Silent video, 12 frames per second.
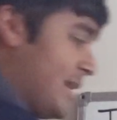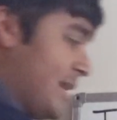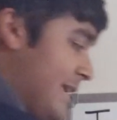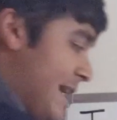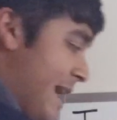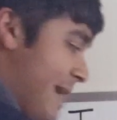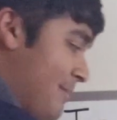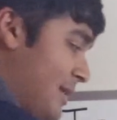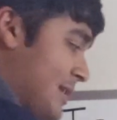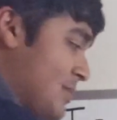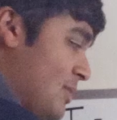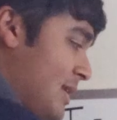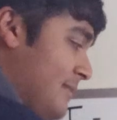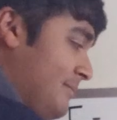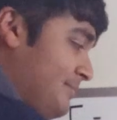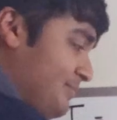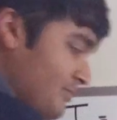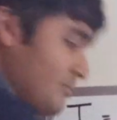we're going to get m plus
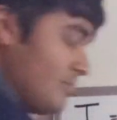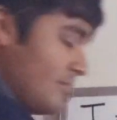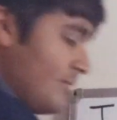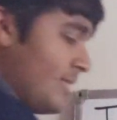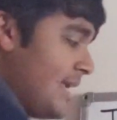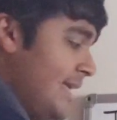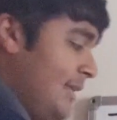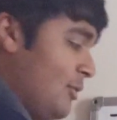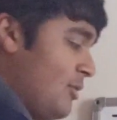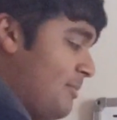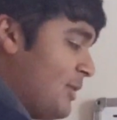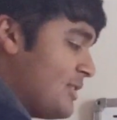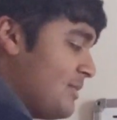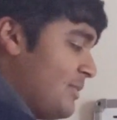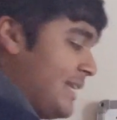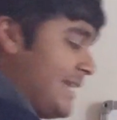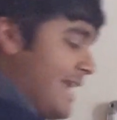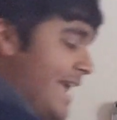1. And on the bottom,
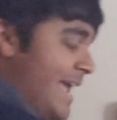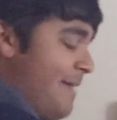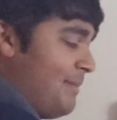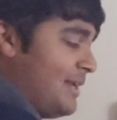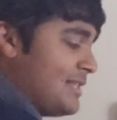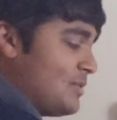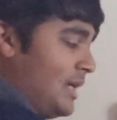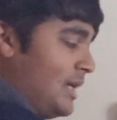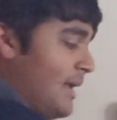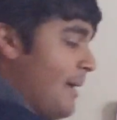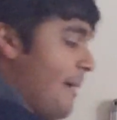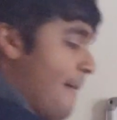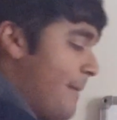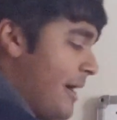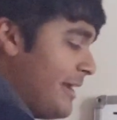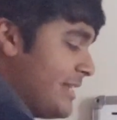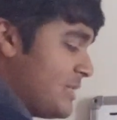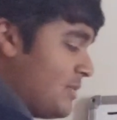we're going to get m plus 1
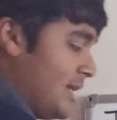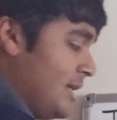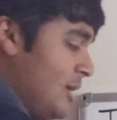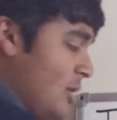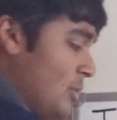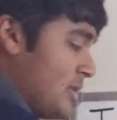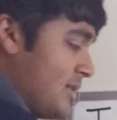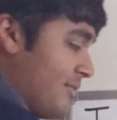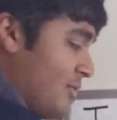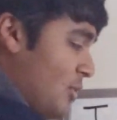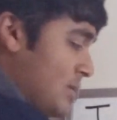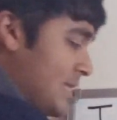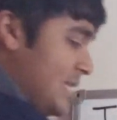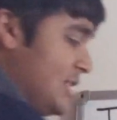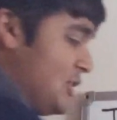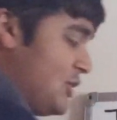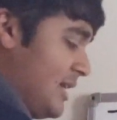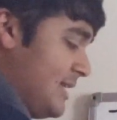minus 1, which of course
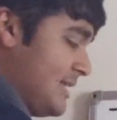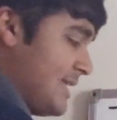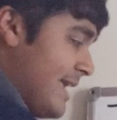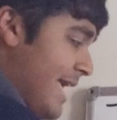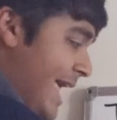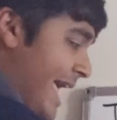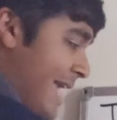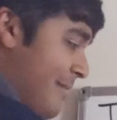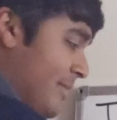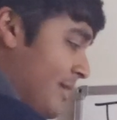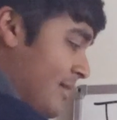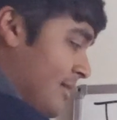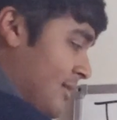is just m.